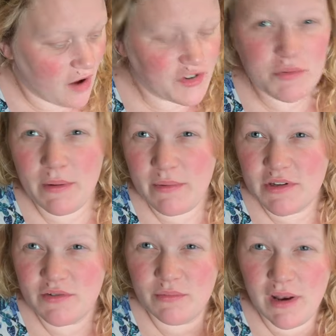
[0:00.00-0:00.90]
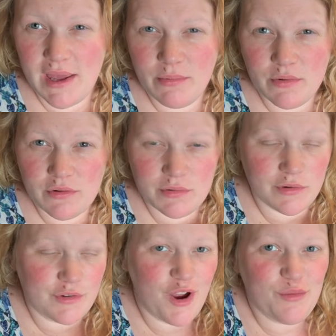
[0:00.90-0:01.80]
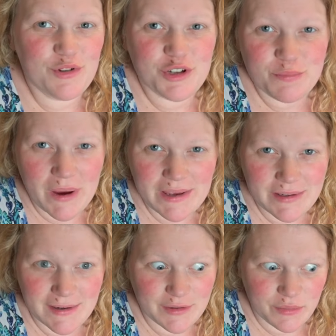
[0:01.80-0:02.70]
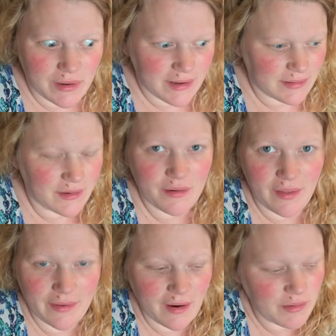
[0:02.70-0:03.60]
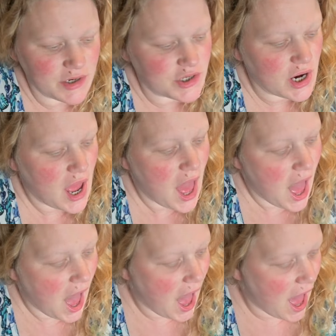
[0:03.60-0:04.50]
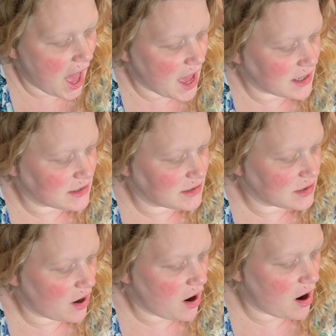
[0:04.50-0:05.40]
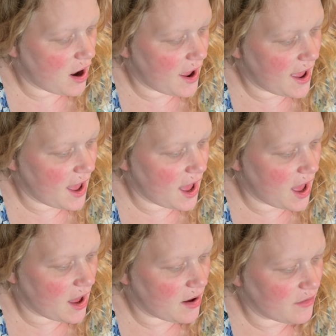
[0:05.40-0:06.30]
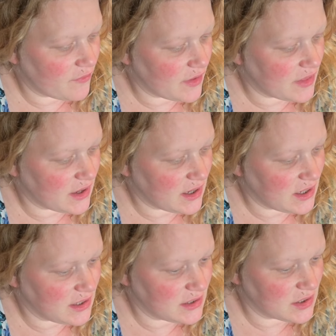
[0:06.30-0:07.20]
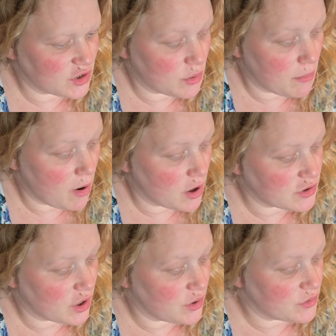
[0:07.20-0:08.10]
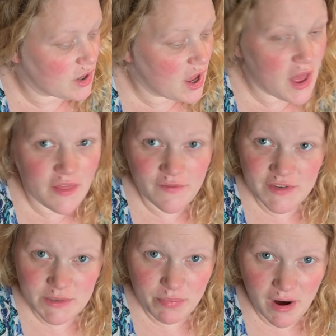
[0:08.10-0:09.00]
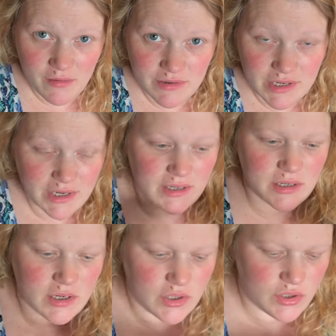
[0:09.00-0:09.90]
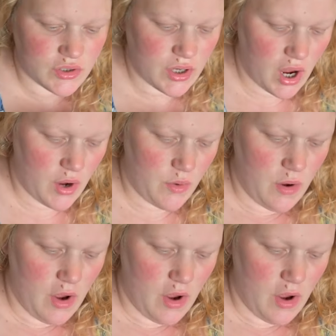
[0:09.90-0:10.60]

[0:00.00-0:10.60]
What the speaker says: I've just made myself some labels because I was just basically too lazy to go down the garage. And I have these tomatoes that have sprouted. So,